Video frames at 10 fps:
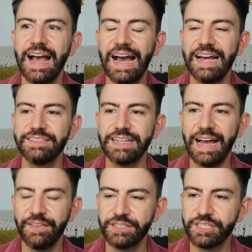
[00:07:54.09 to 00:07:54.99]
And
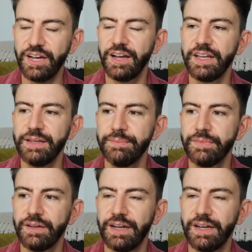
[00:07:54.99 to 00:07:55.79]
at the time,